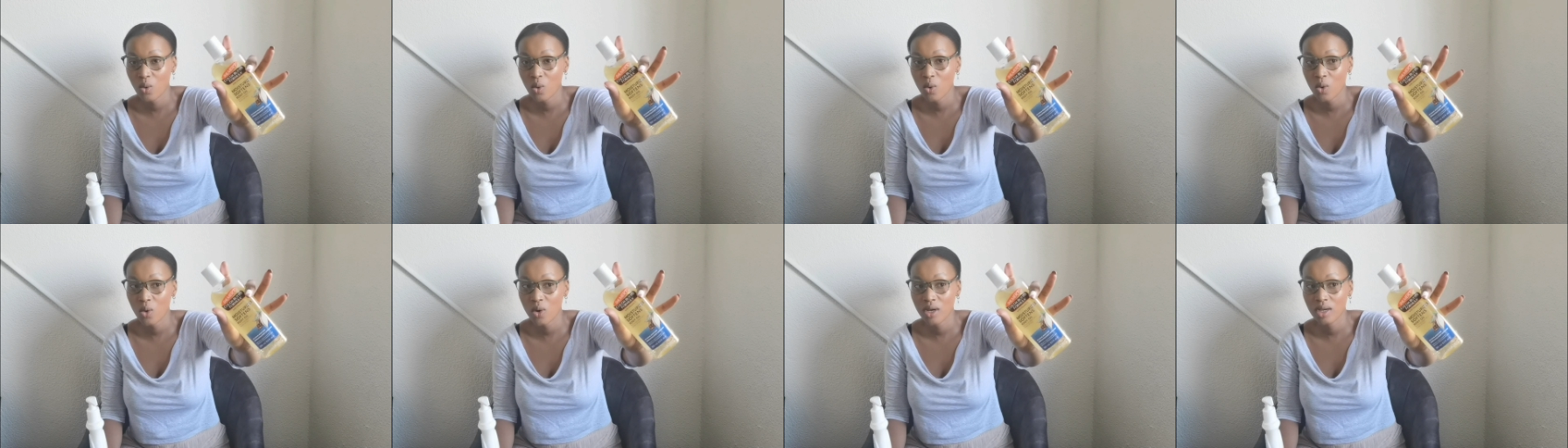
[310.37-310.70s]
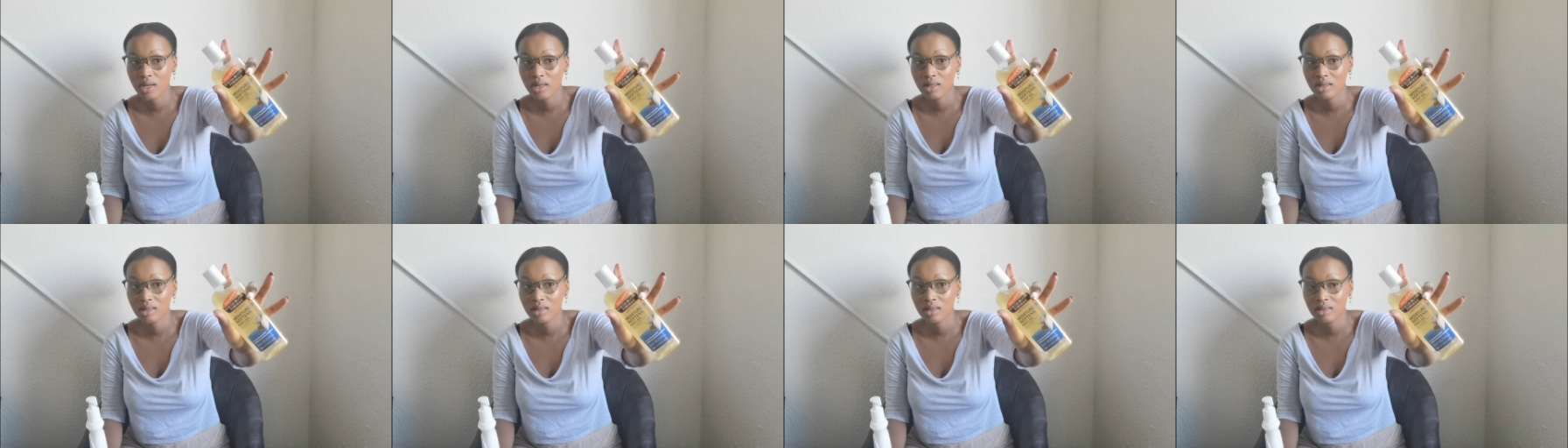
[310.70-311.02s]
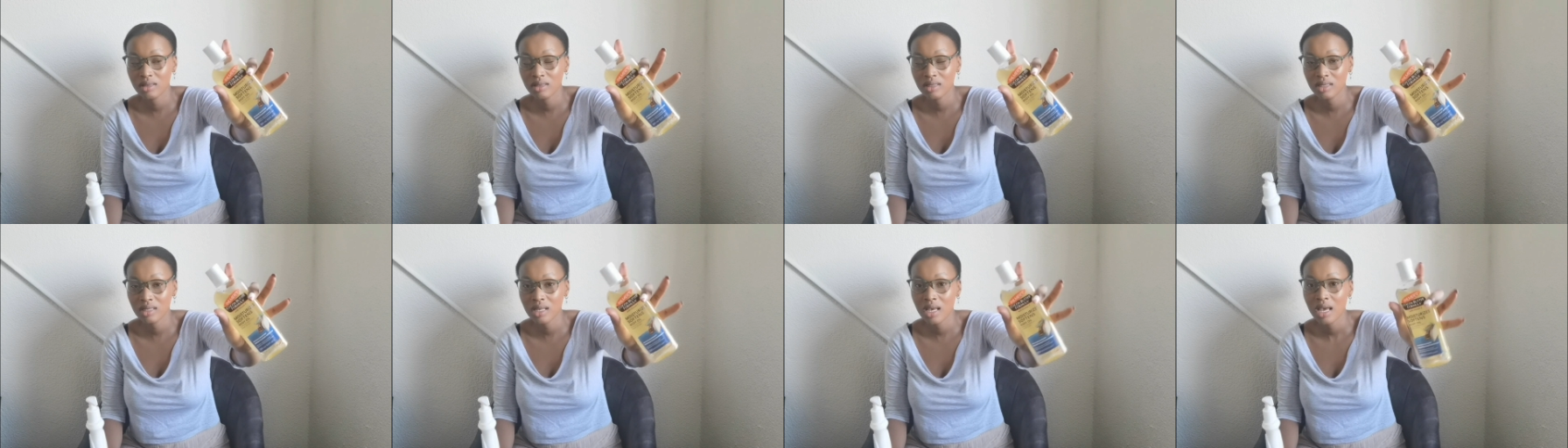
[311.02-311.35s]

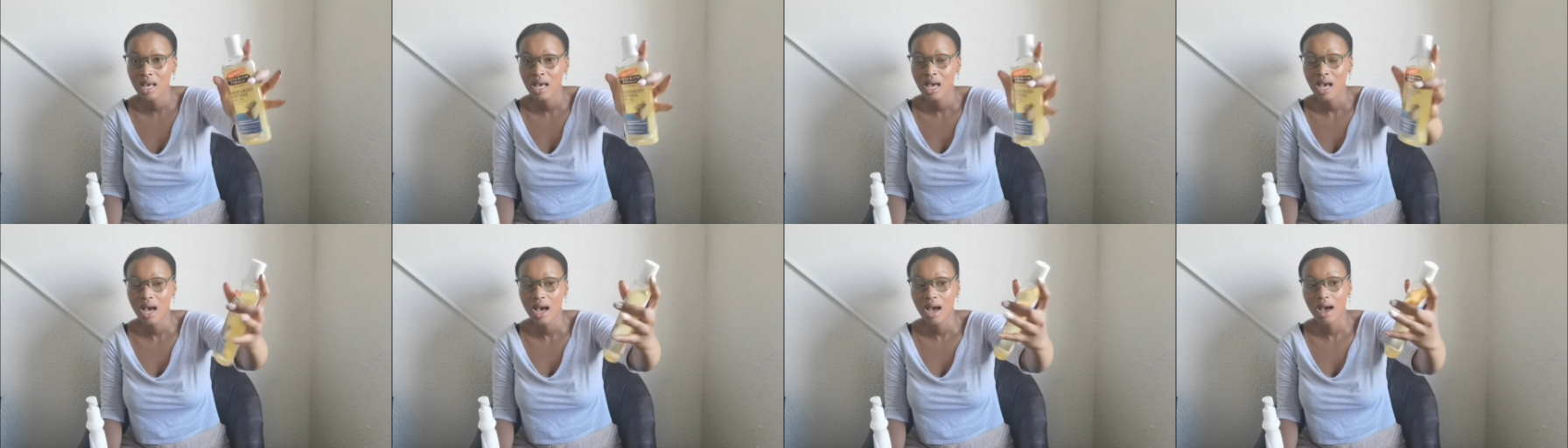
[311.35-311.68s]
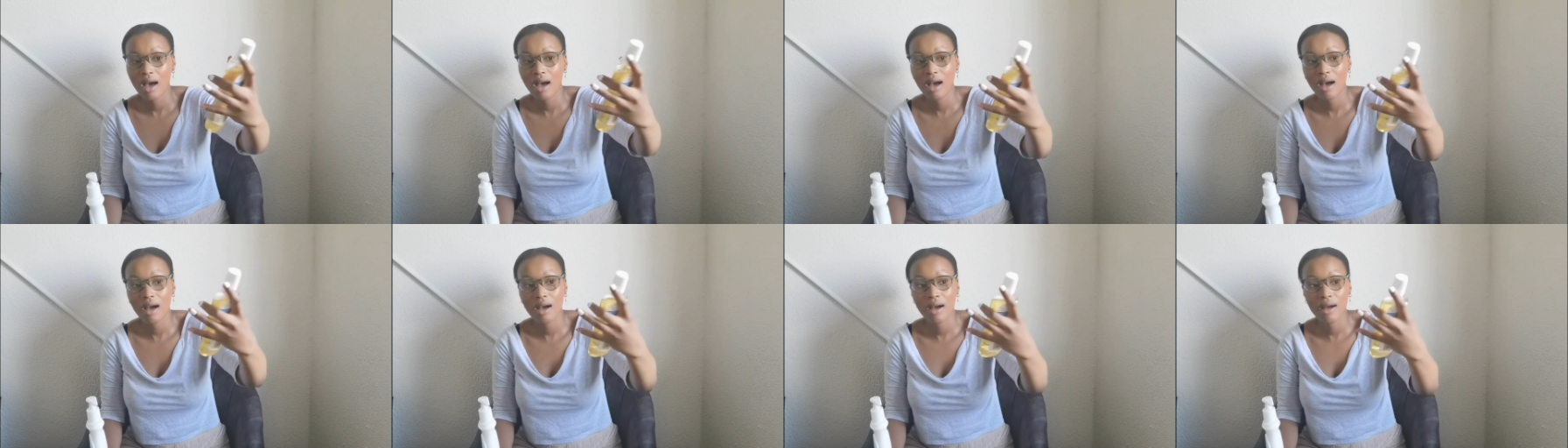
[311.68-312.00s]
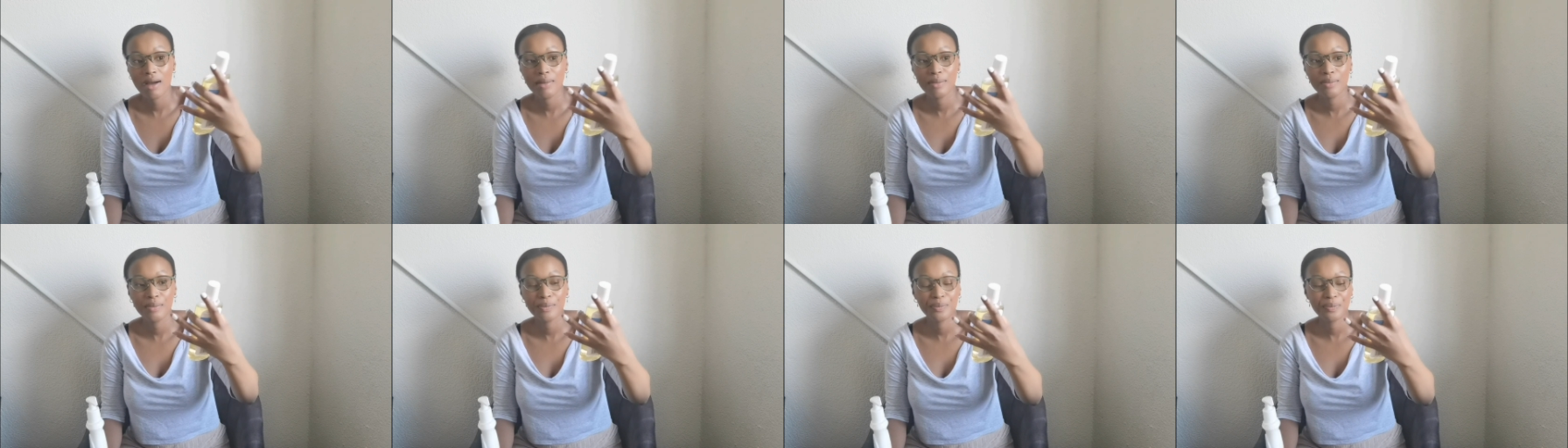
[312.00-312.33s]
oils
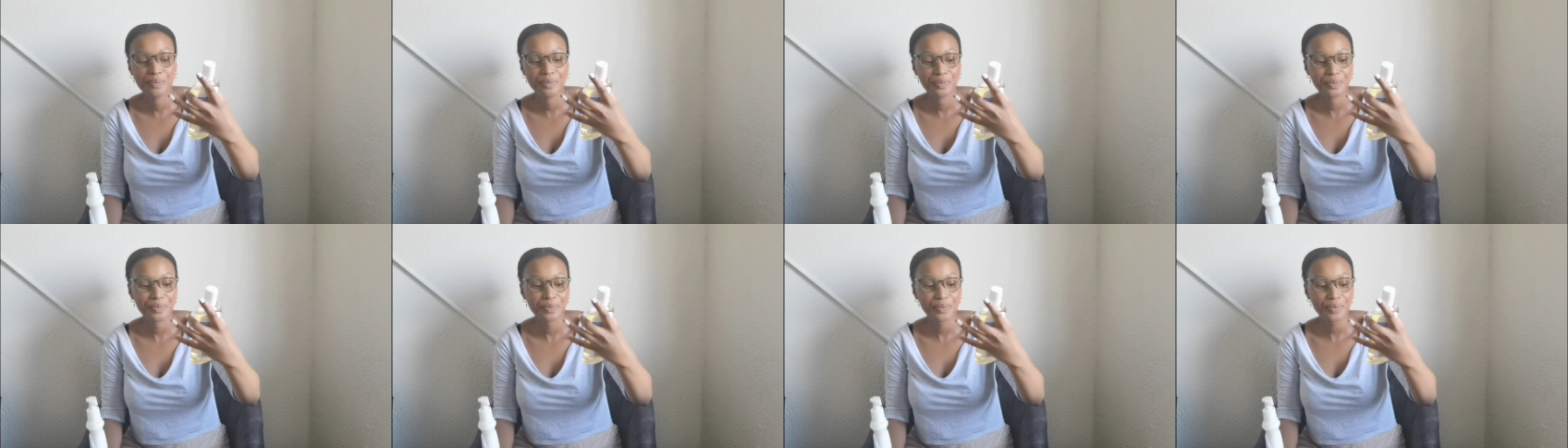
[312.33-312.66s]
um,